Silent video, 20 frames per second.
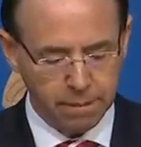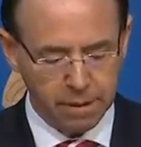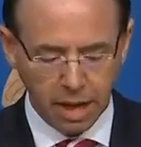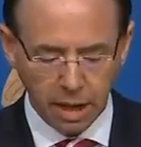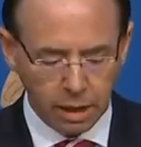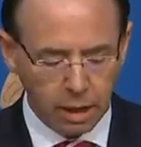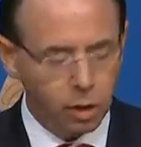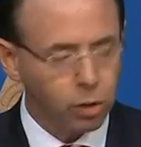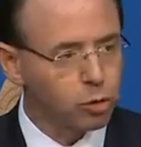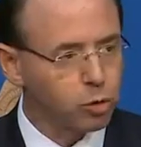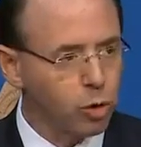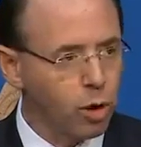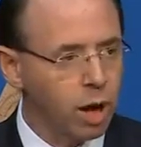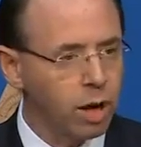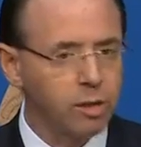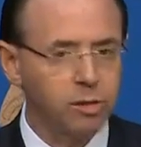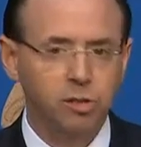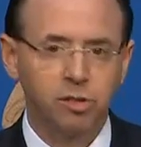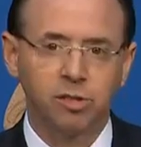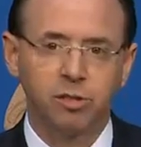Illegal
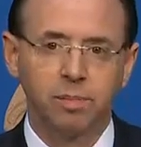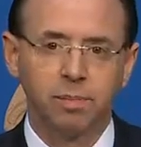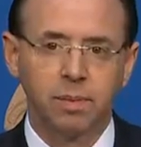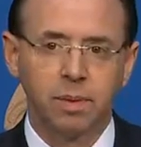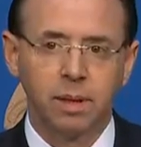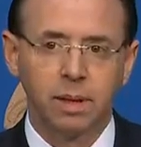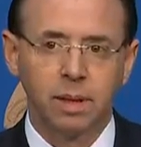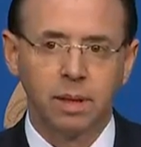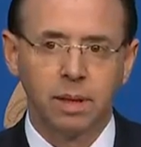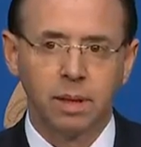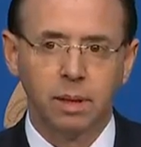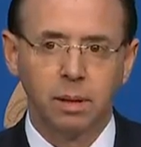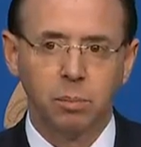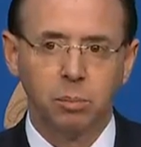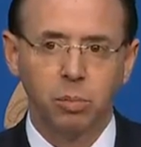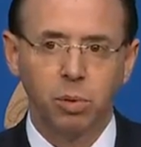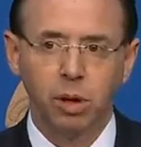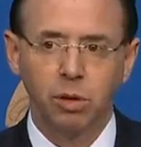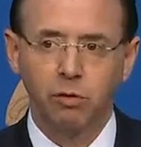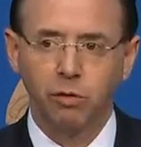drugs
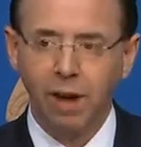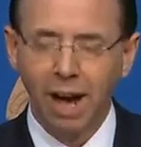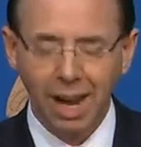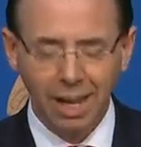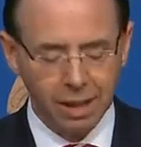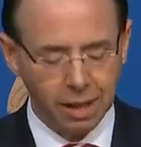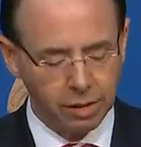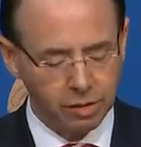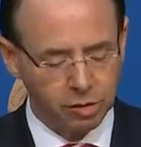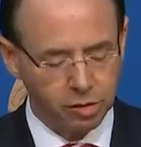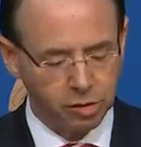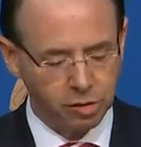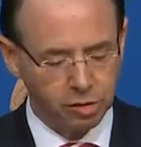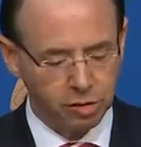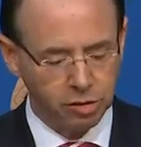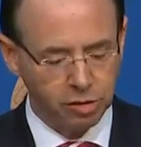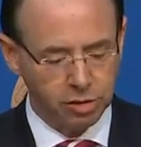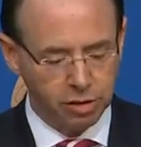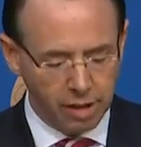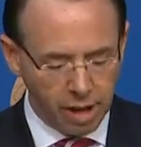bring
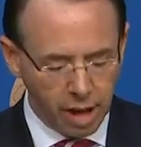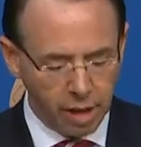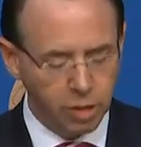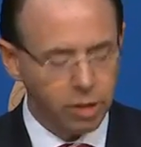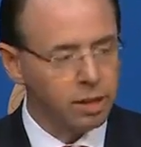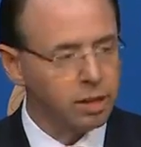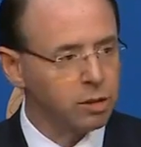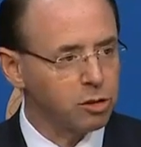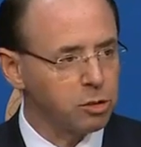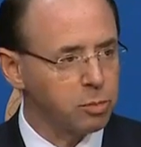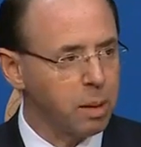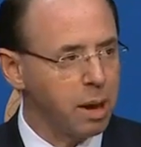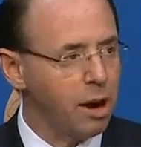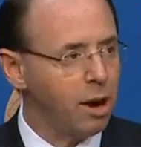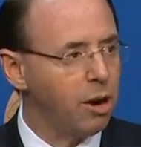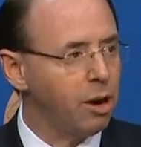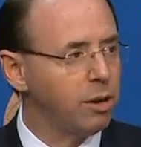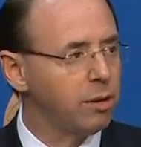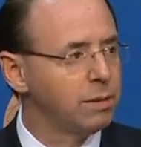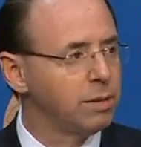violence, death, and
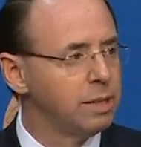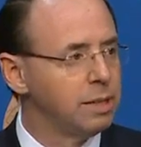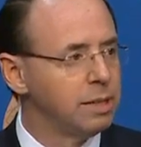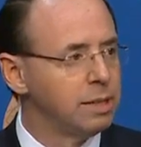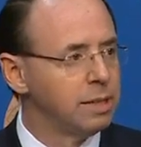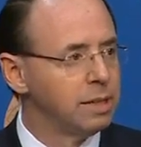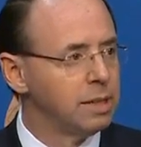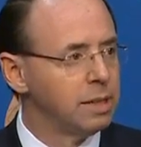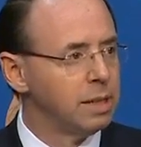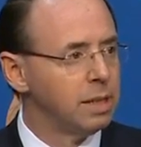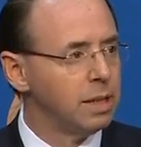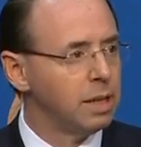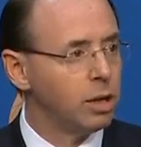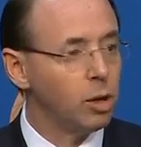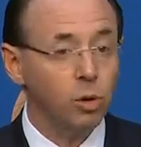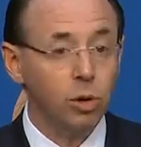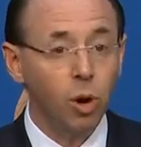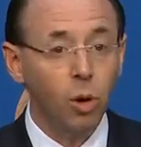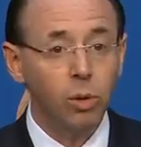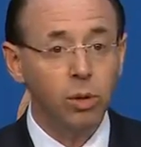despair. They
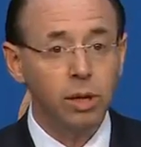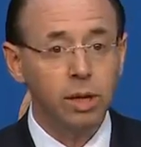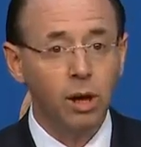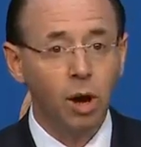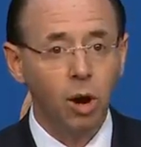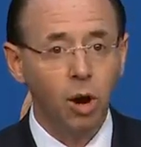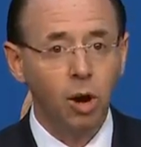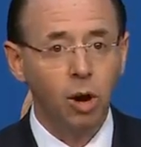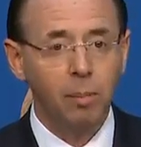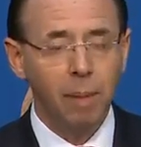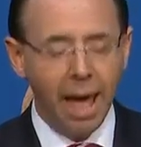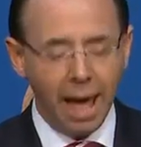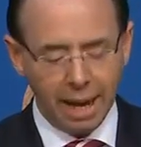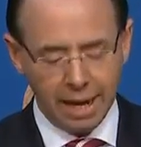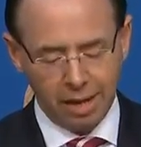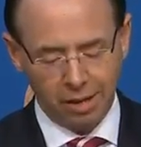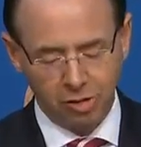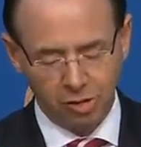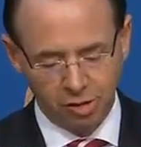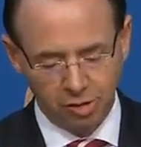don't only harm
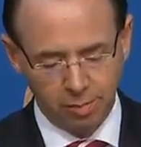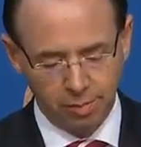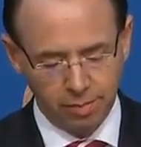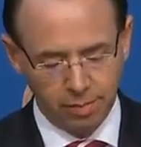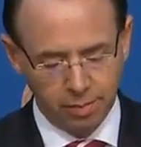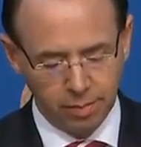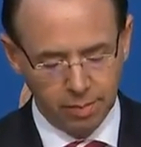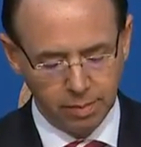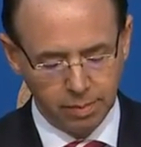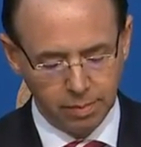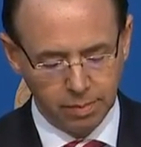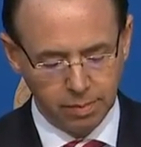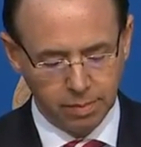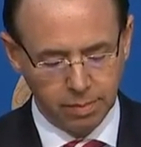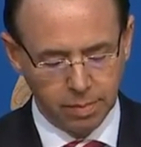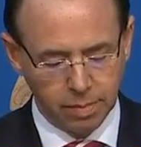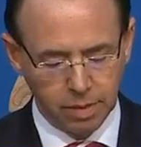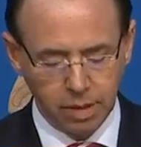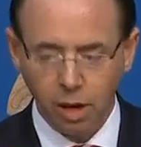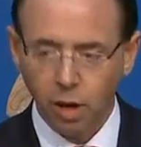addicts,
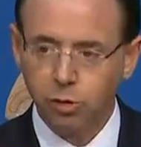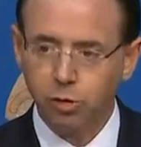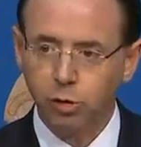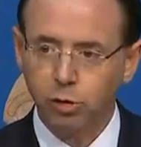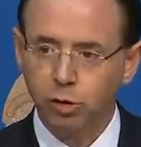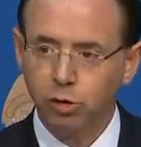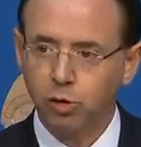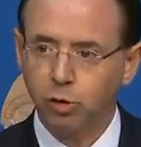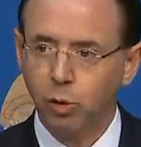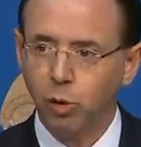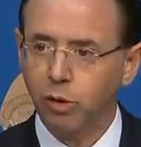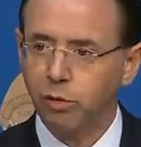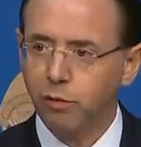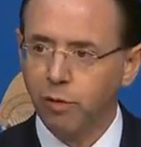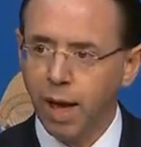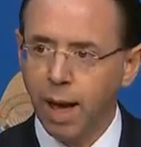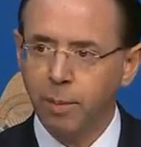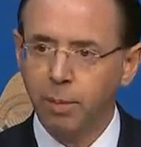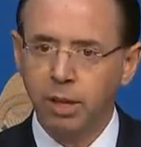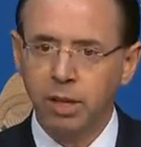they also destroy
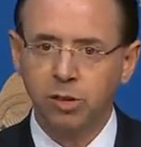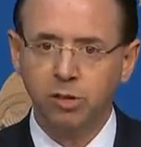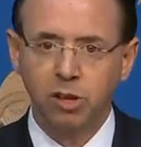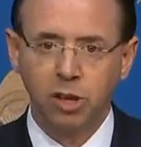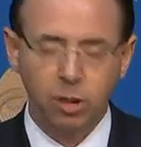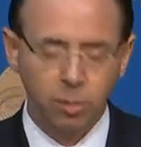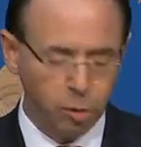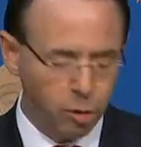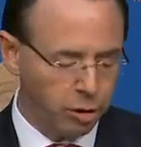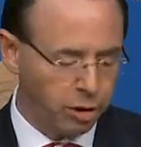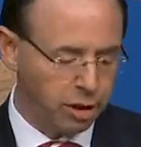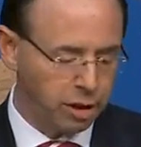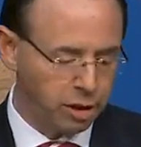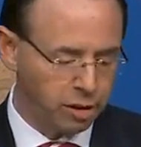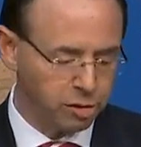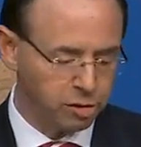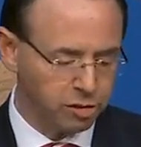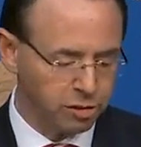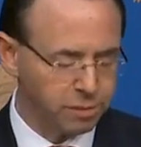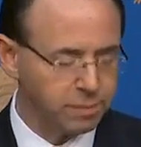families and
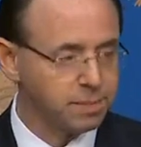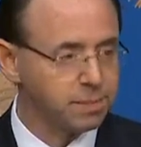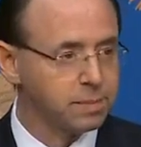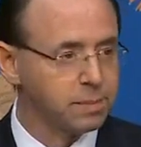communities.